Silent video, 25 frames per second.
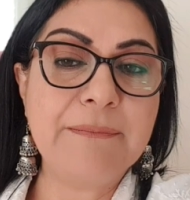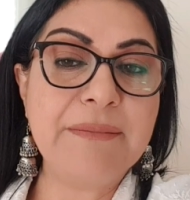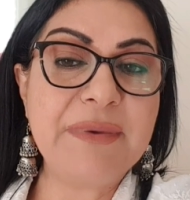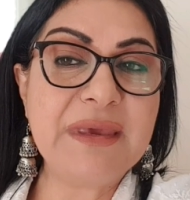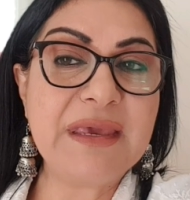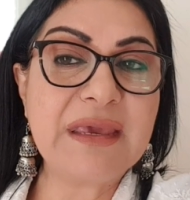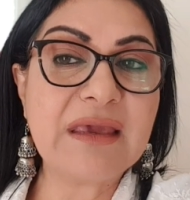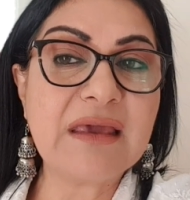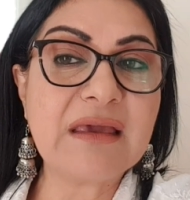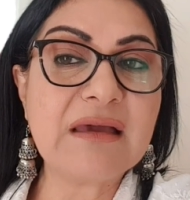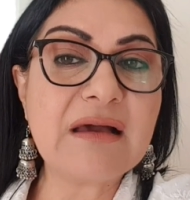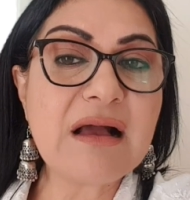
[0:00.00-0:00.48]

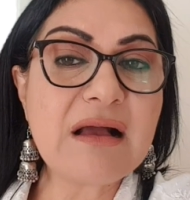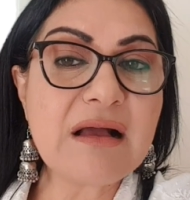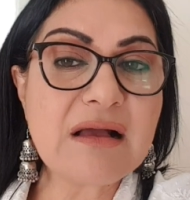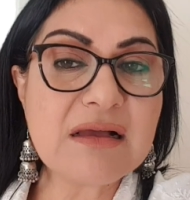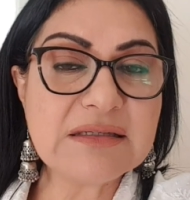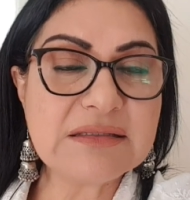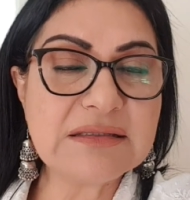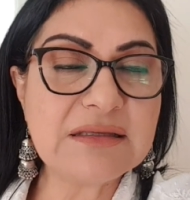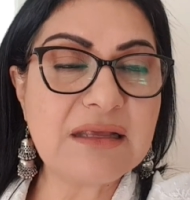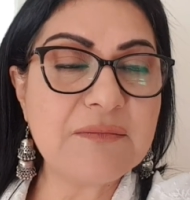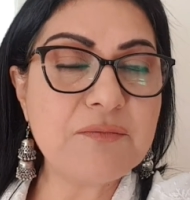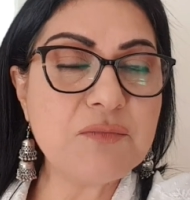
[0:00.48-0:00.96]

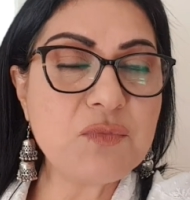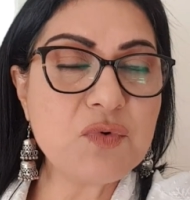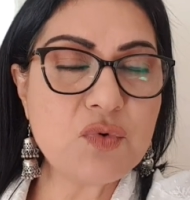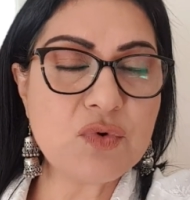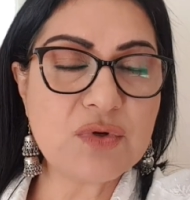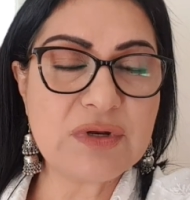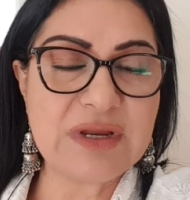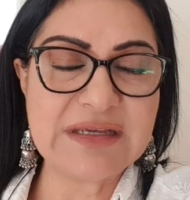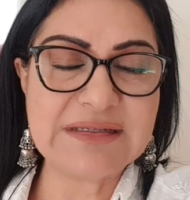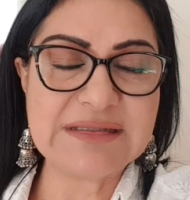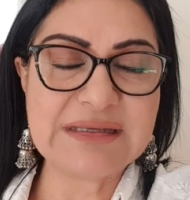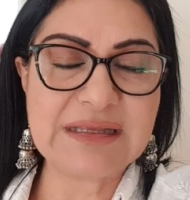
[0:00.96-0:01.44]
because the
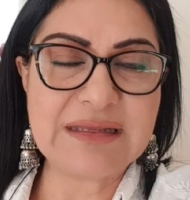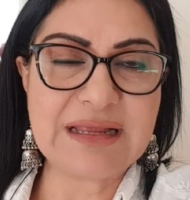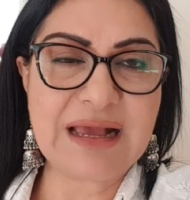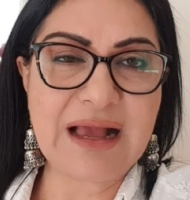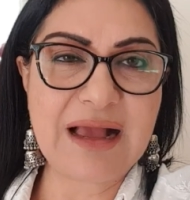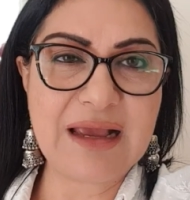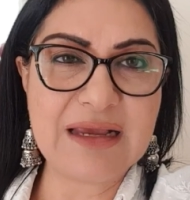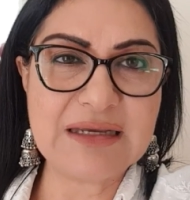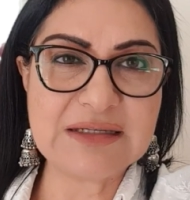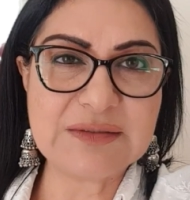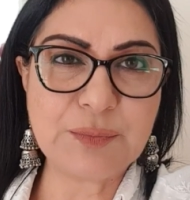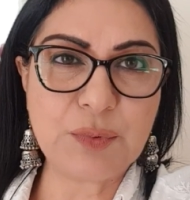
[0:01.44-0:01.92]
moon is in the
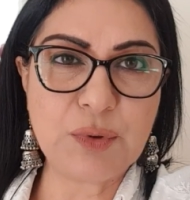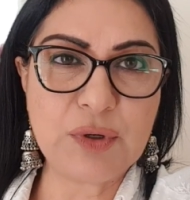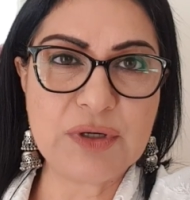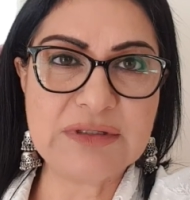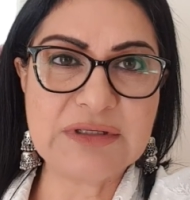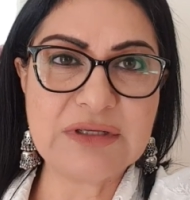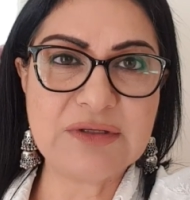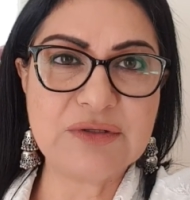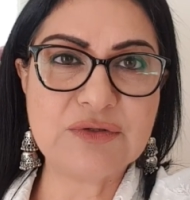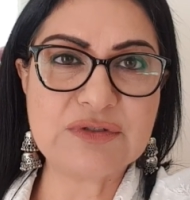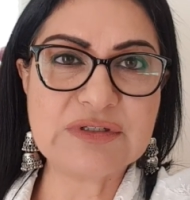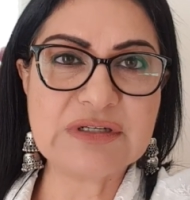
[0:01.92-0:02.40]
highest
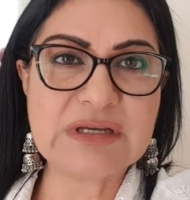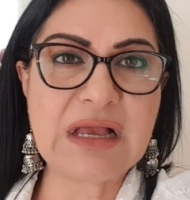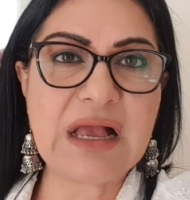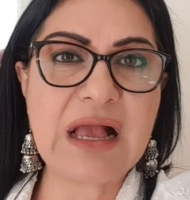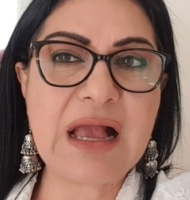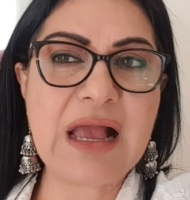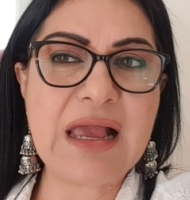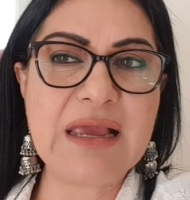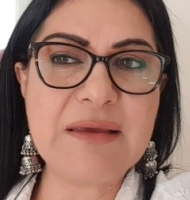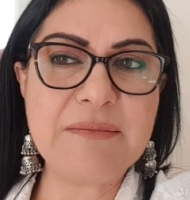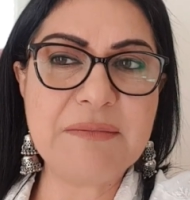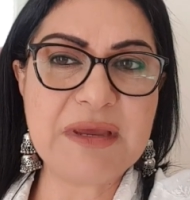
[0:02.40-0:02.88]
point in your
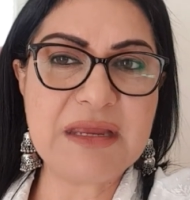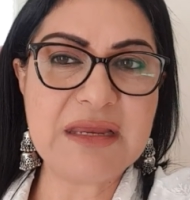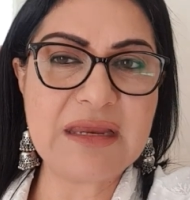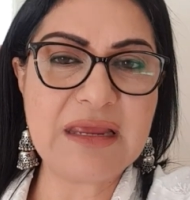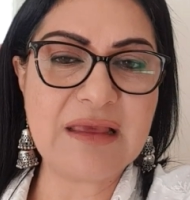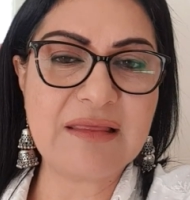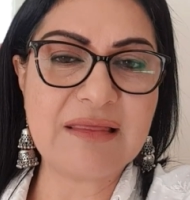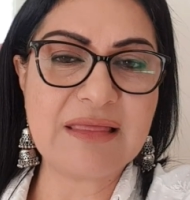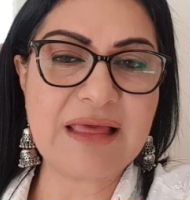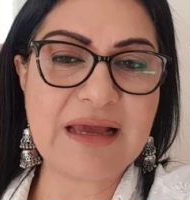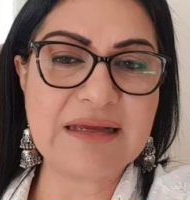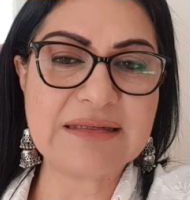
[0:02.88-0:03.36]
sky,
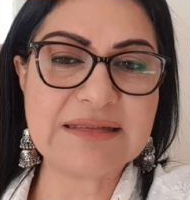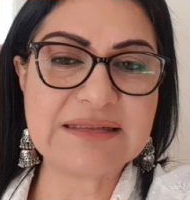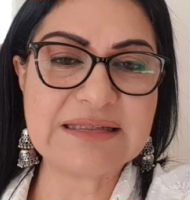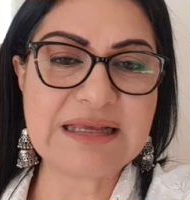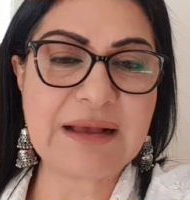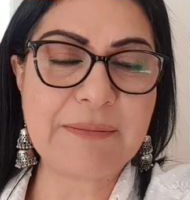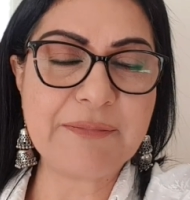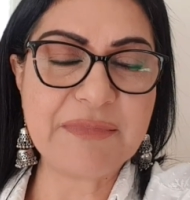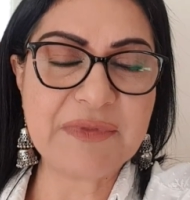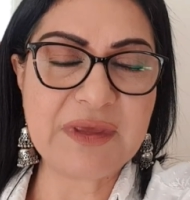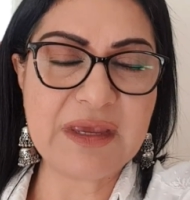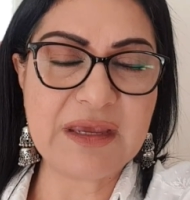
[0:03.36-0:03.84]
meaning that
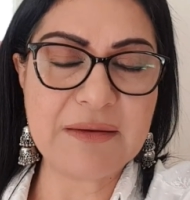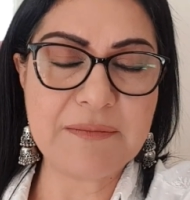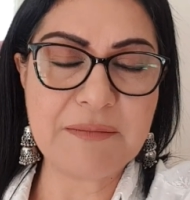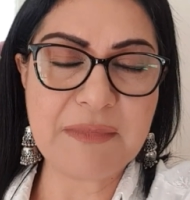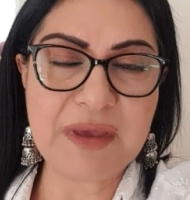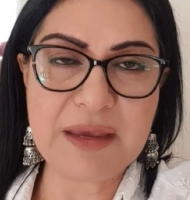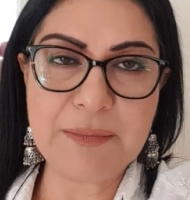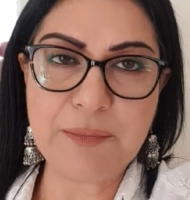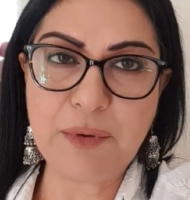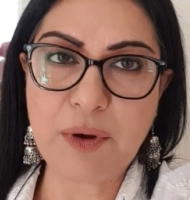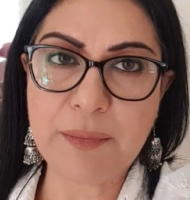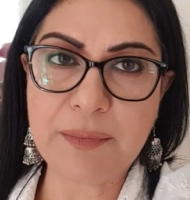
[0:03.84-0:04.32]
something
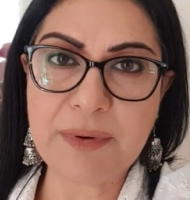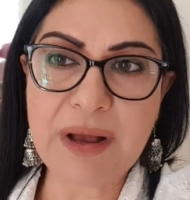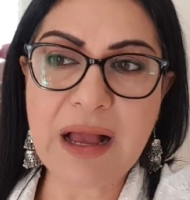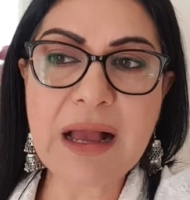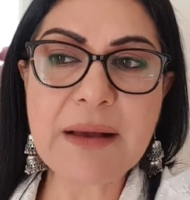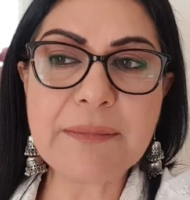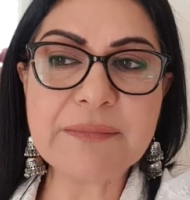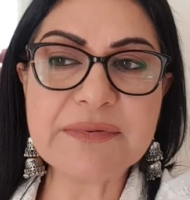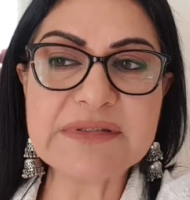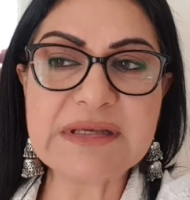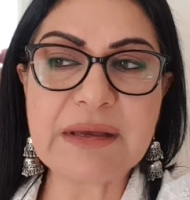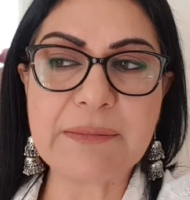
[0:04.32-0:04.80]
may pop
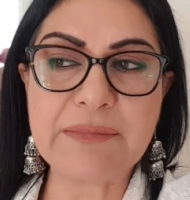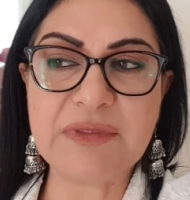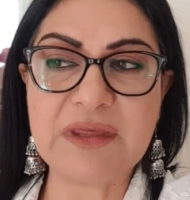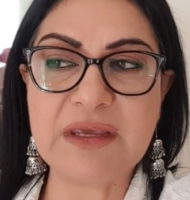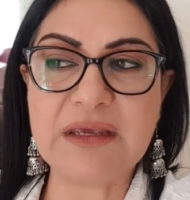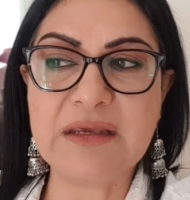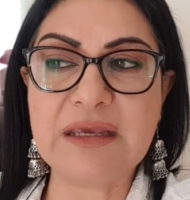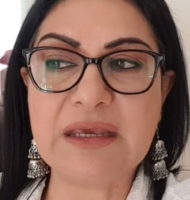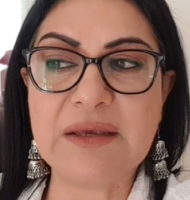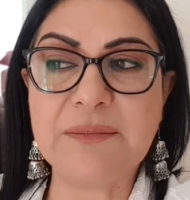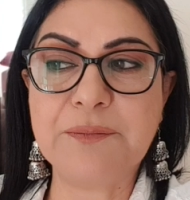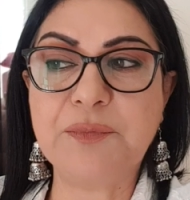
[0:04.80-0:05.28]
up,
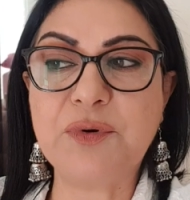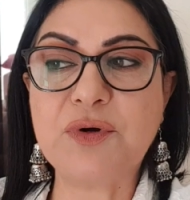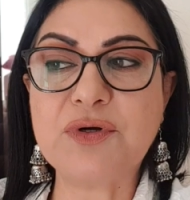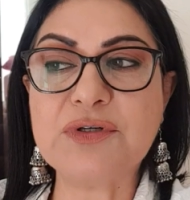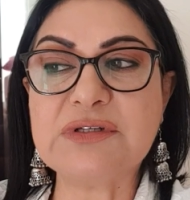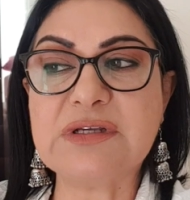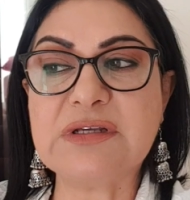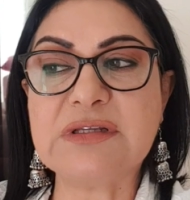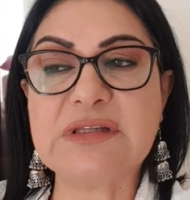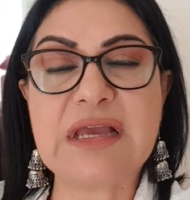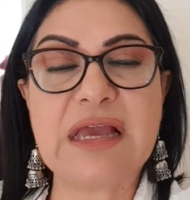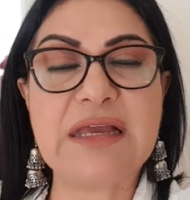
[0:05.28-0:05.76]
something important,